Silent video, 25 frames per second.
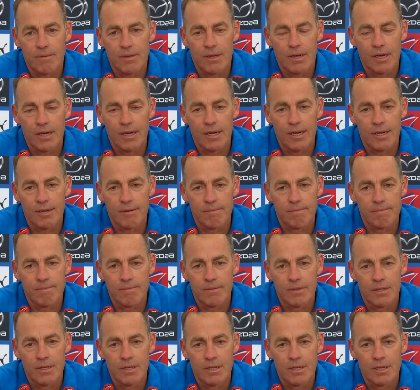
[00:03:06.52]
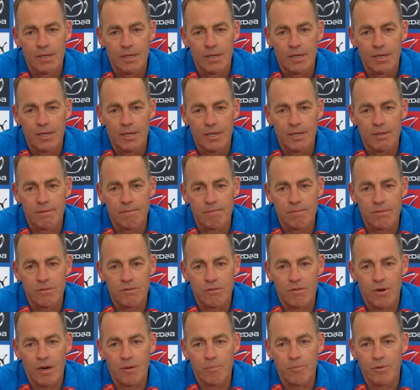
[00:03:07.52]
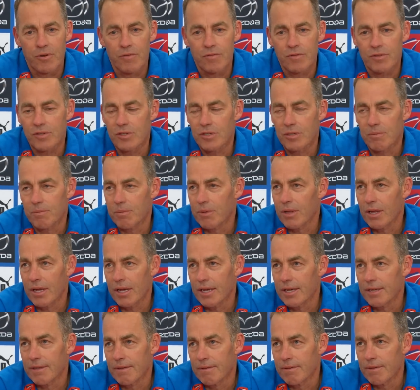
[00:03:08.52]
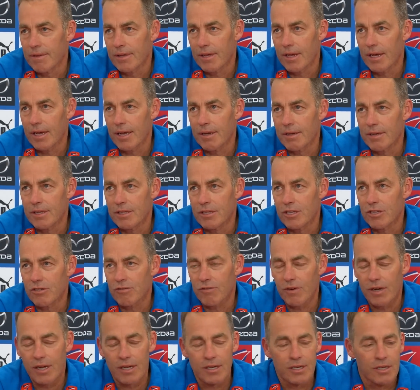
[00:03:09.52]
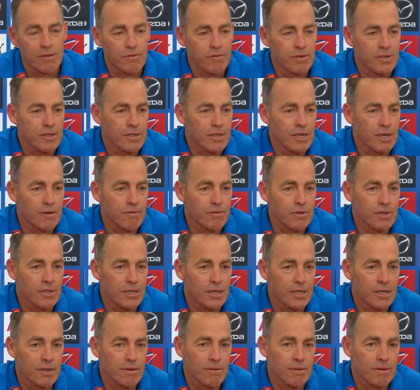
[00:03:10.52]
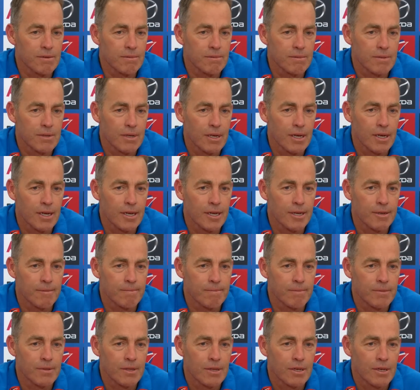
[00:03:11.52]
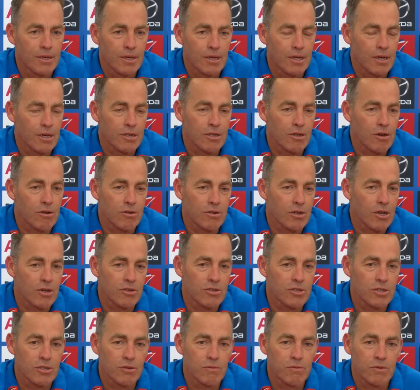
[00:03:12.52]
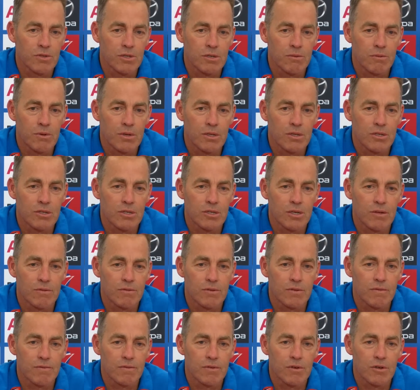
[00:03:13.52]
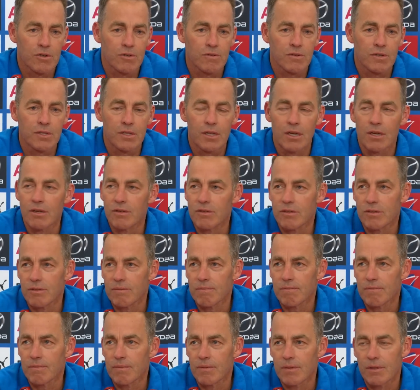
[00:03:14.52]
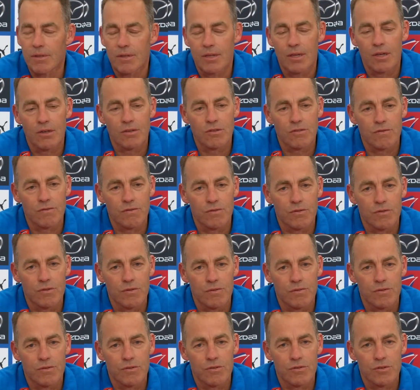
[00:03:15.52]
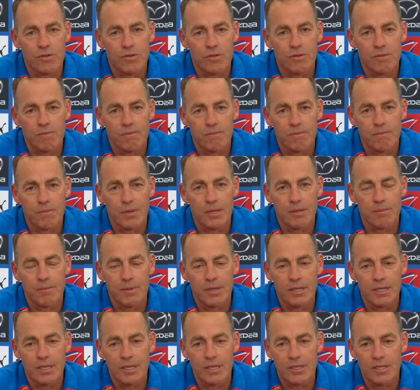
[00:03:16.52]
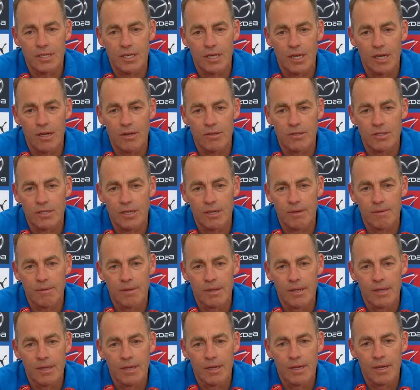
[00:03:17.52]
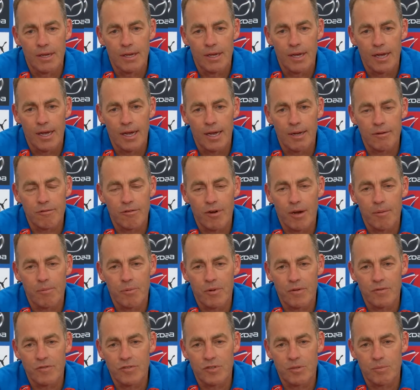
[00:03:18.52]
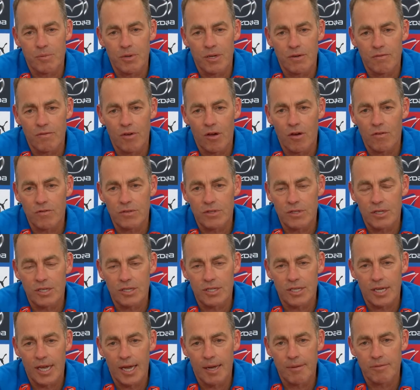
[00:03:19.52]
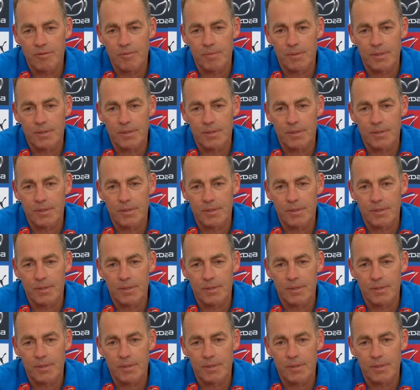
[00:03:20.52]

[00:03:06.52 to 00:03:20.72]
And great privilege to play in this round every year. And Gold Coast did it really well in terms of honouring those that fought for us many, many years ago. So great privilege to be involved in these games.